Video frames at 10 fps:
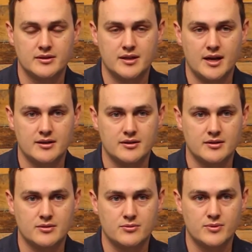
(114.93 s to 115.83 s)
That
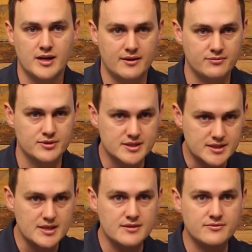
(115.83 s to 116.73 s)
we have
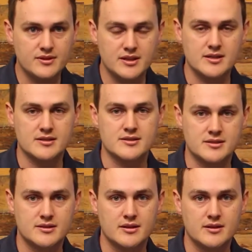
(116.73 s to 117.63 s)
received
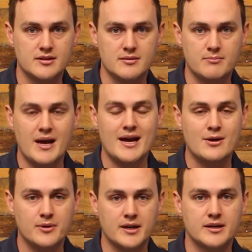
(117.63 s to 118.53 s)
this
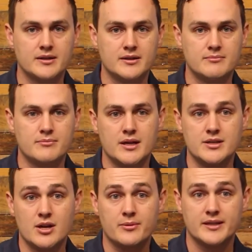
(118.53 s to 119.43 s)
power by
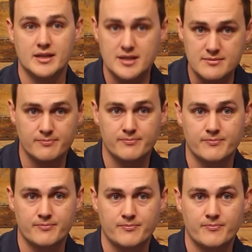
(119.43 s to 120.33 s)
knowing him.
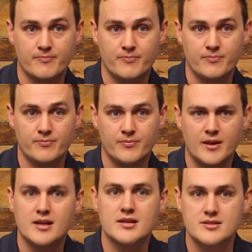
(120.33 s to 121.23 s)

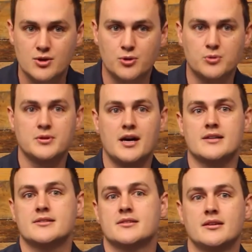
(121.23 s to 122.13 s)
And he's called
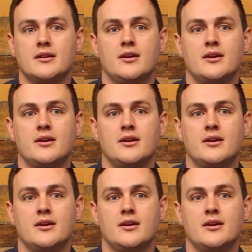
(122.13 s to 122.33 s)
us